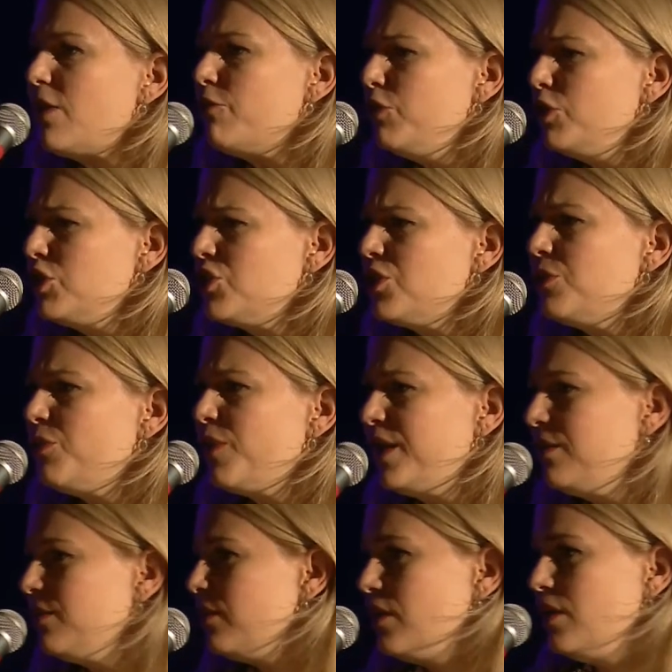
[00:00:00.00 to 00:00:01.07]
version,
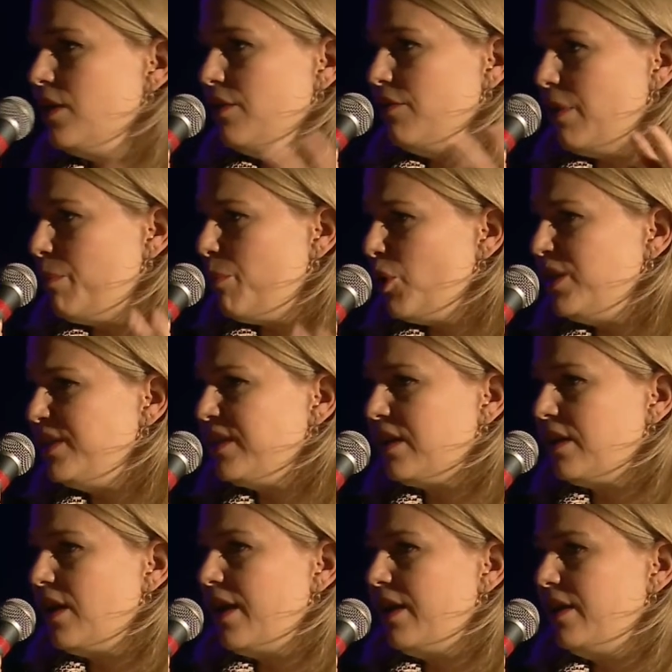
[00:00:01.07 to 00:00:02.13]
when
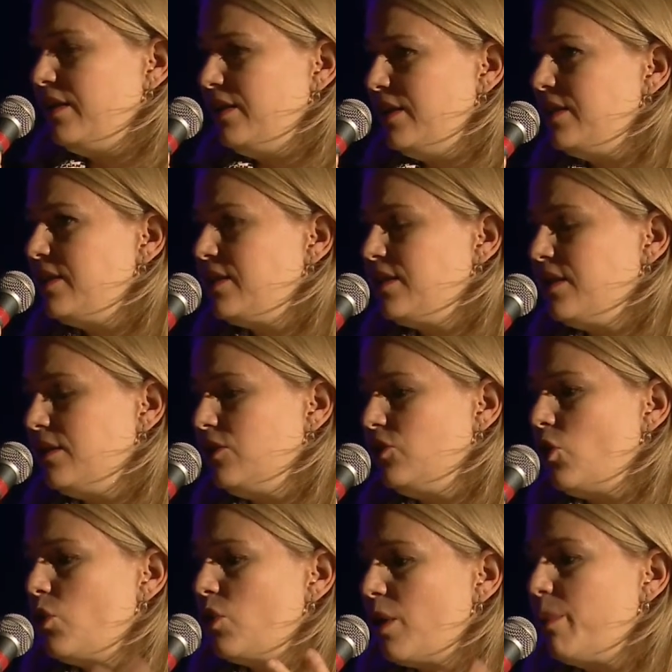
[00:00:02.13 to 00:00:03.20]
political analysts
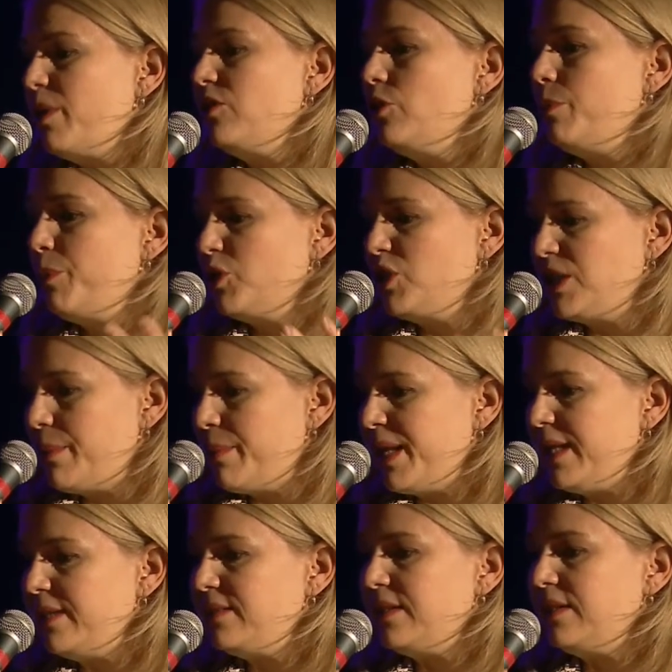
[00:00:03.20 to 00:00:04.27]
talk about the
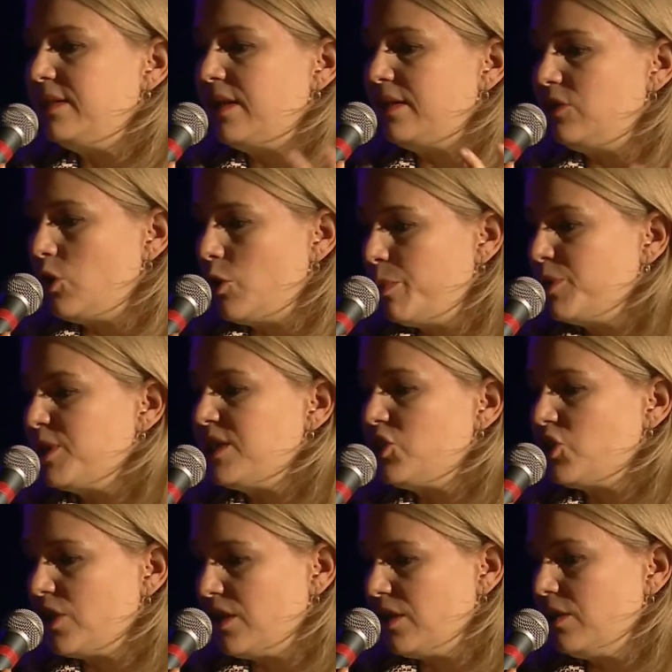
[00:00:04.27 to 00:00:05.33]
possibility that the
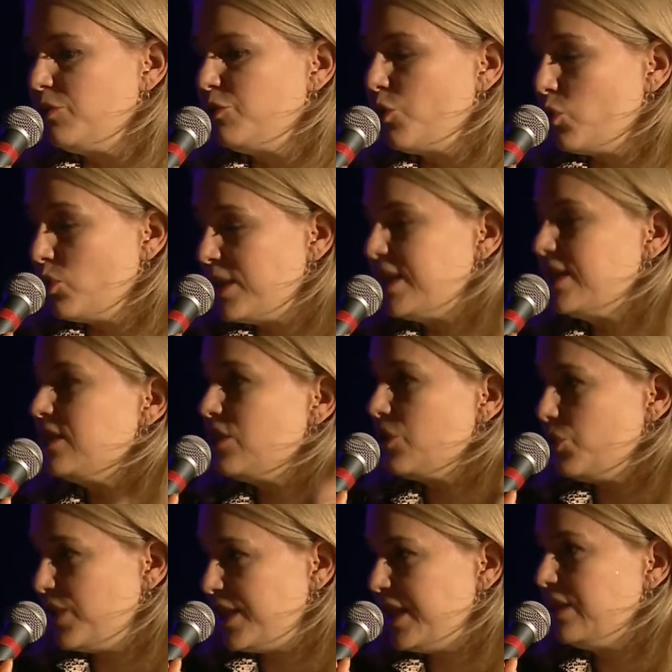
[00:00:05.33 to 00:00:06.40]
oppositional forces
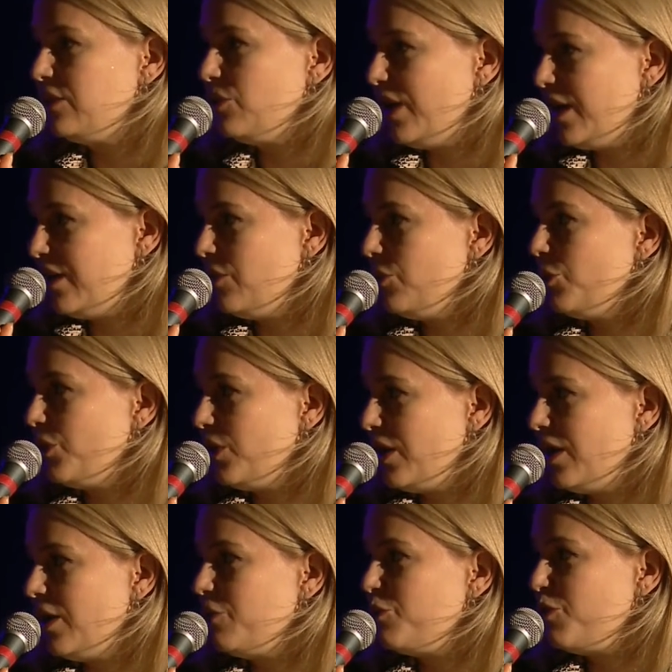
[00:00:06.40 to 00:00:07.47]
who stick together
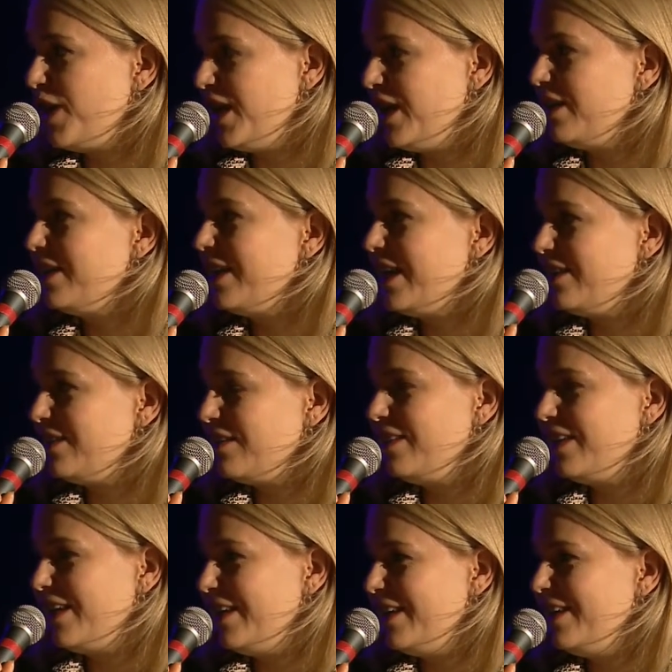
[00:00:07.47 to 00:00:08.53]
gonna win,
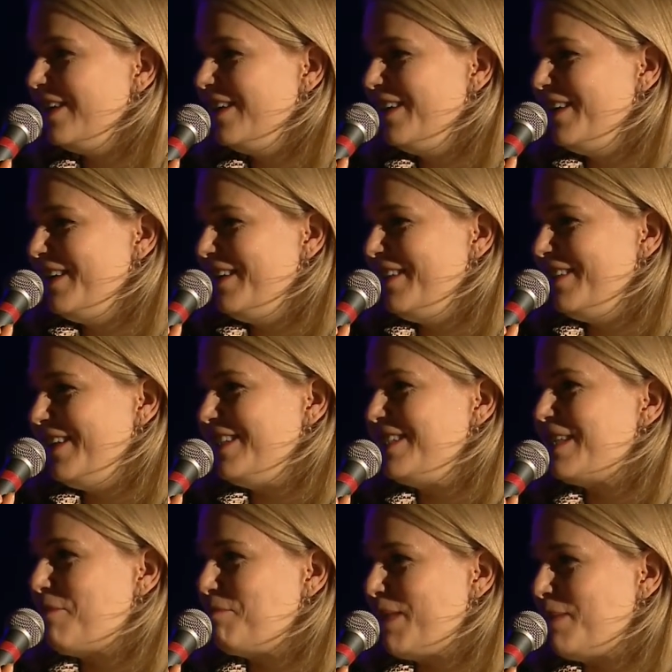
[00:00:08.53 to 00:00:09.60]
they
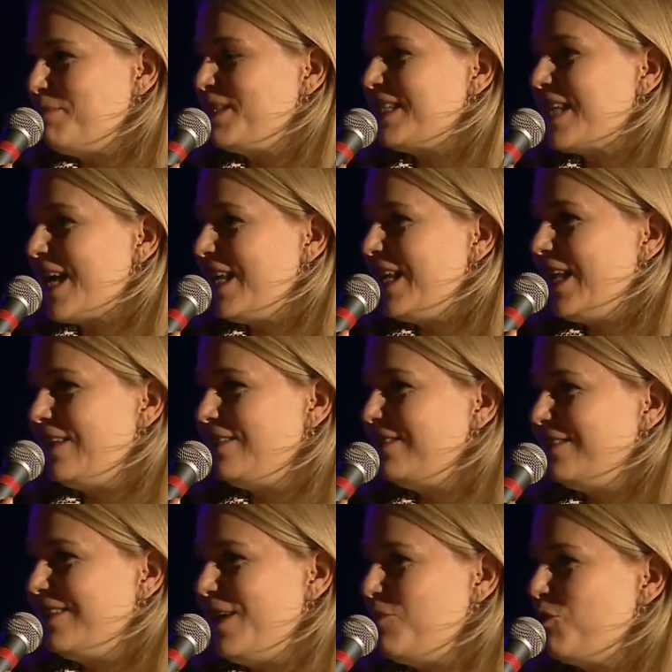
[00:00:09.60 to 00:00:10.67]
sometimes said
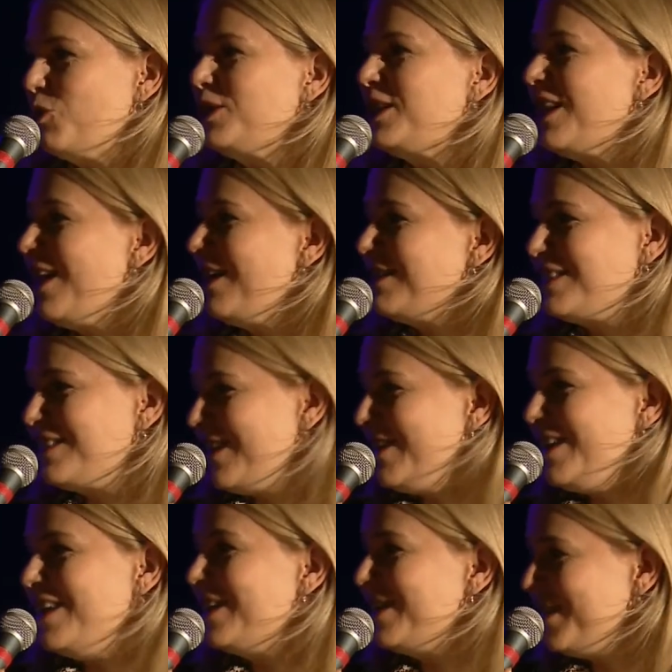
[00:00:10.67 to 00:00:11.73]
that they won't last a
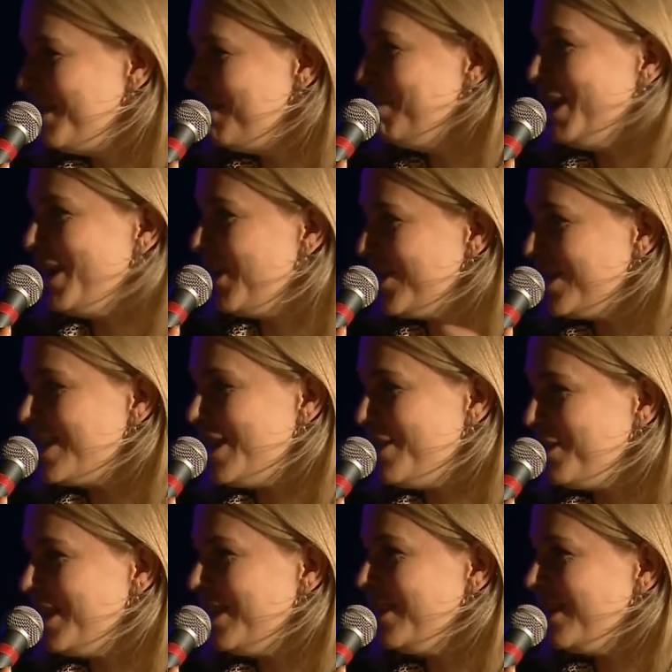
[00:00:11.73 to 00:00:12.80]
year because they
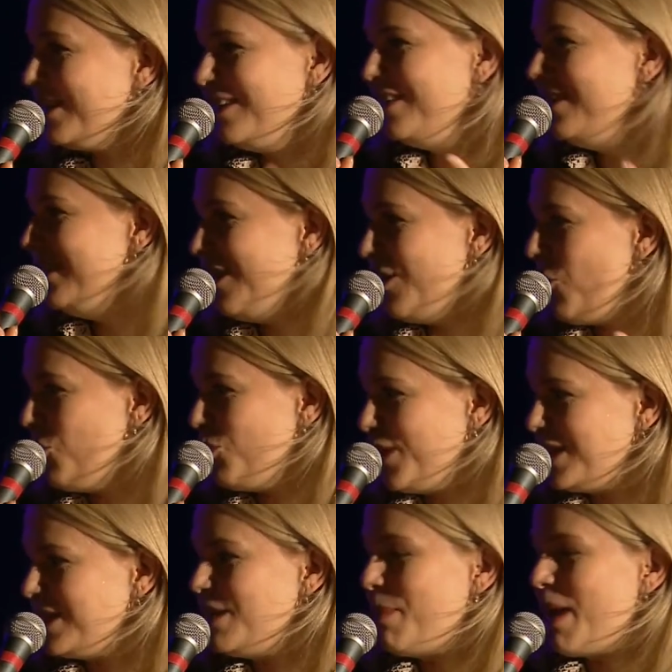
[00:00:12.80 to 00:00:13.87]
will
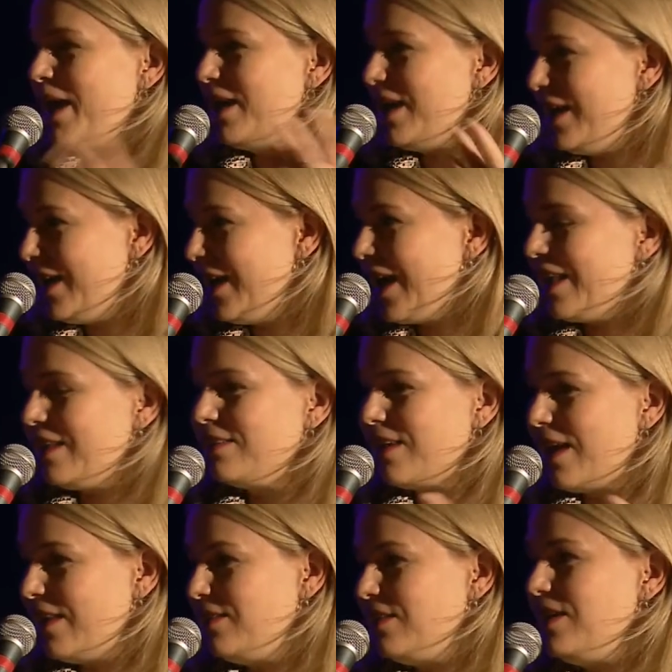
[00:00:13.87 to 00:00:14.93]
always debating
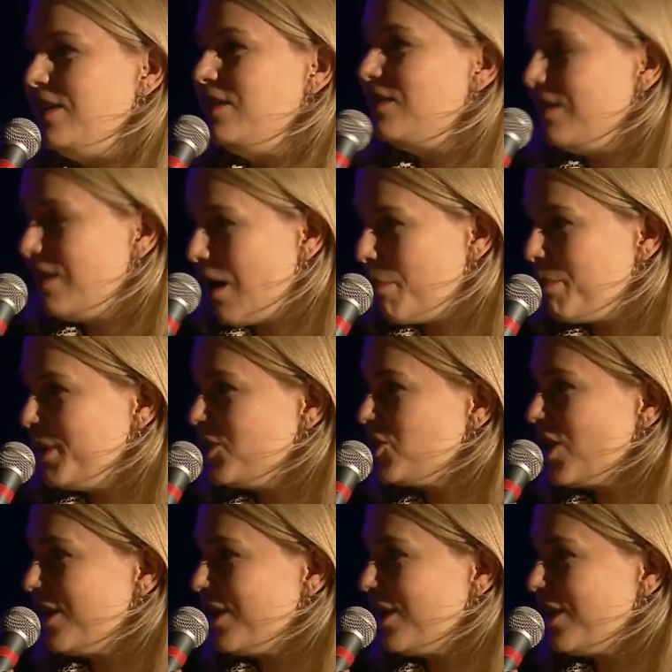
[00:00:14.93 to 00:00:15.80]
and eating up each